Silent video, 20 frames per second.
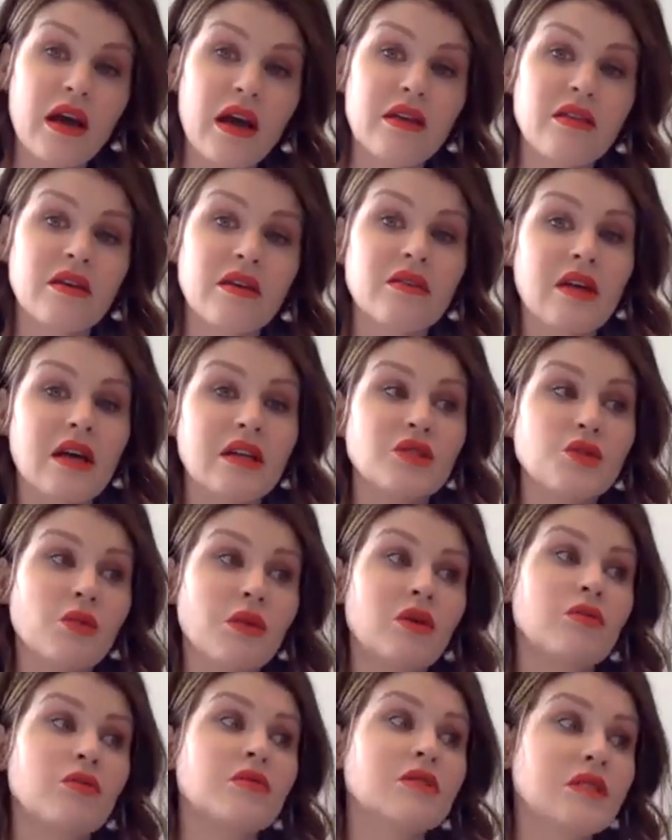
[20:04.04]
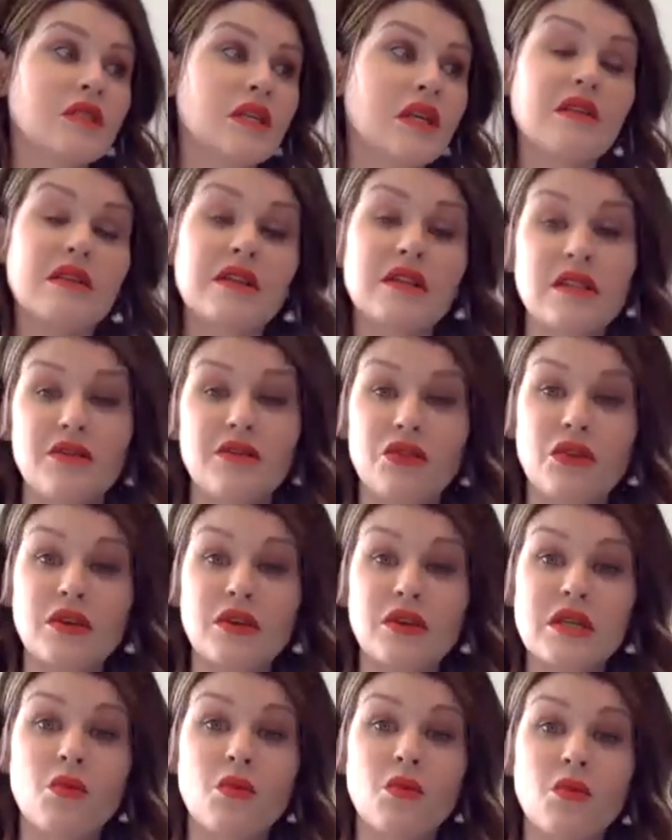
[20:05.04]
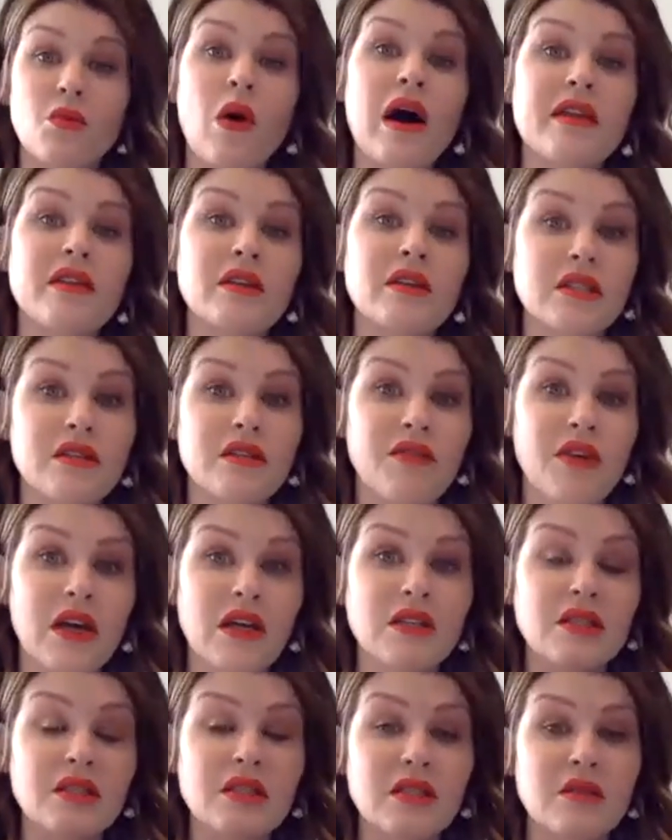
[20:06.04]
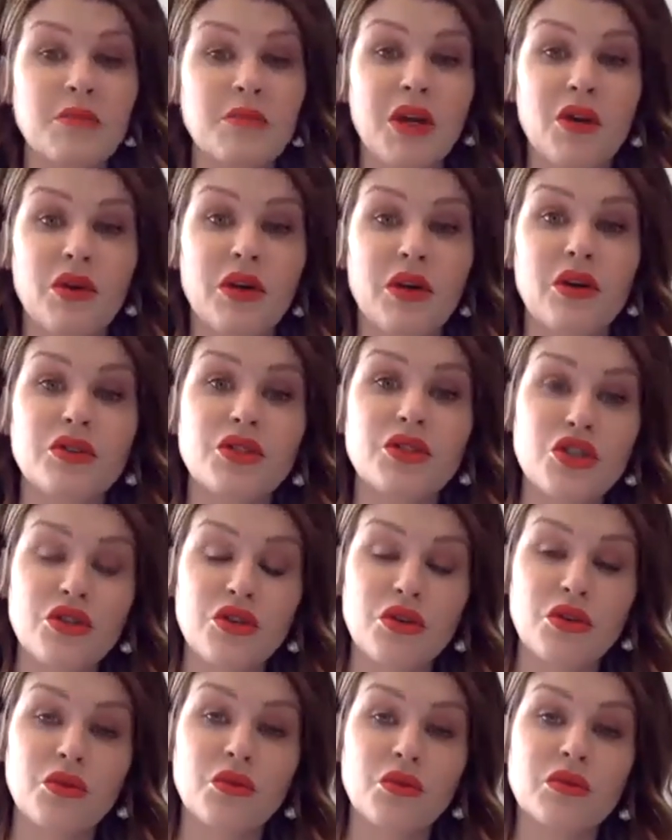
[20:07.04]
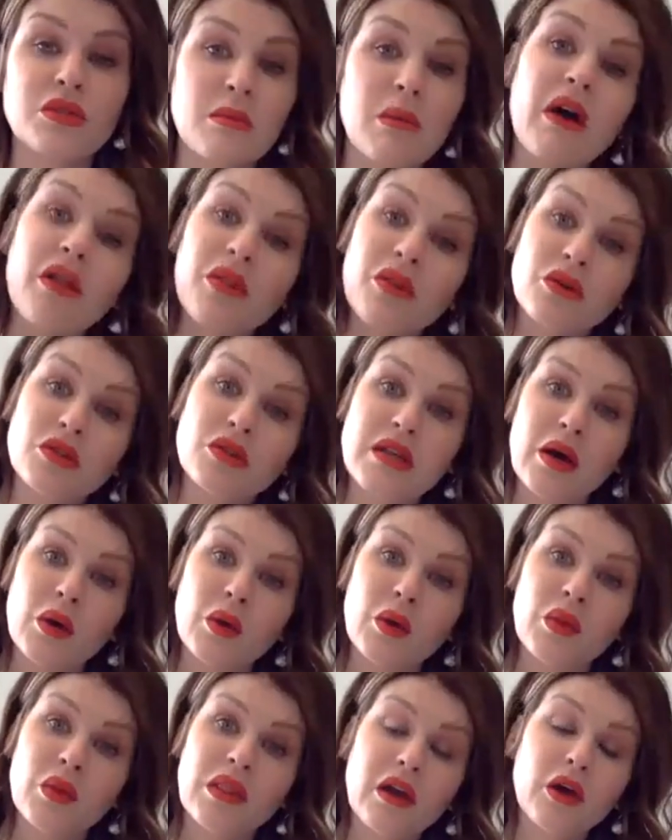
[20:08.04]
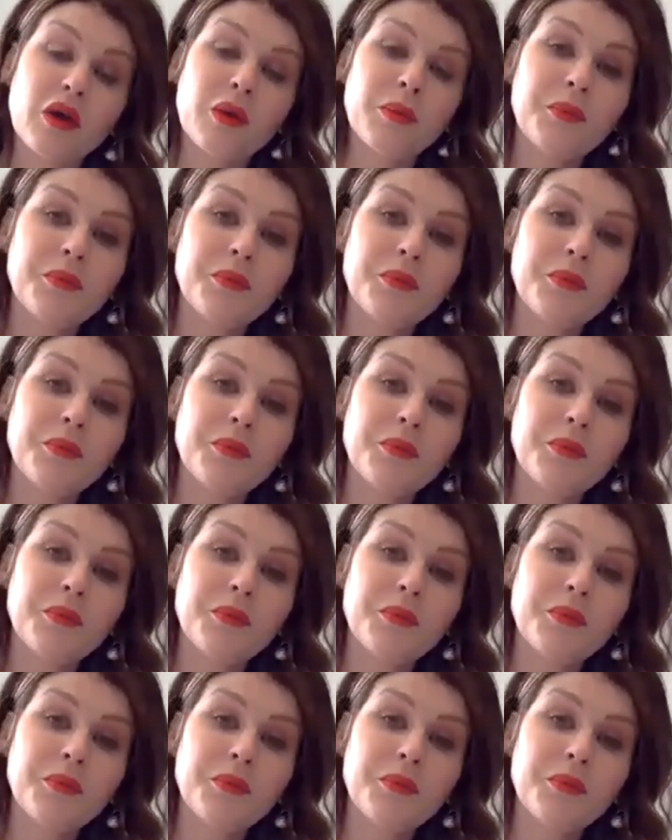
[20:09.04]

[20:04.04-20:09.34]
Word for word: I think that's where we're seeing the difference and why this device is superior to some others out there.